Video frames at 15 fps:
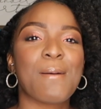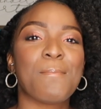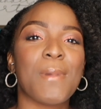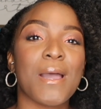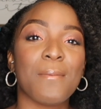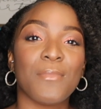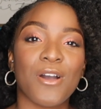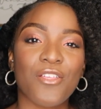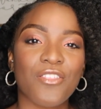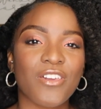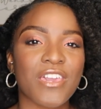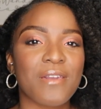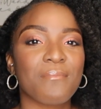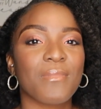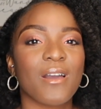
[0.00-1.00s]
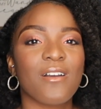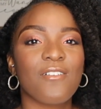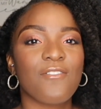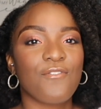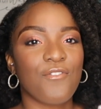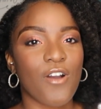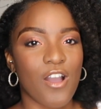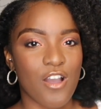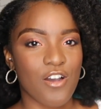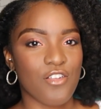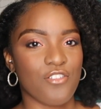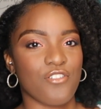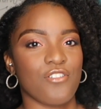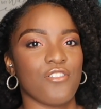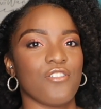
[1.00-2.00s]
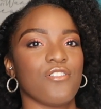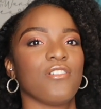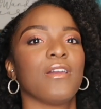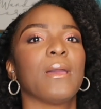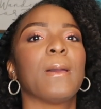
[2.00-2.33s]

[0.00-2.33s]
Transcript: my mother and my father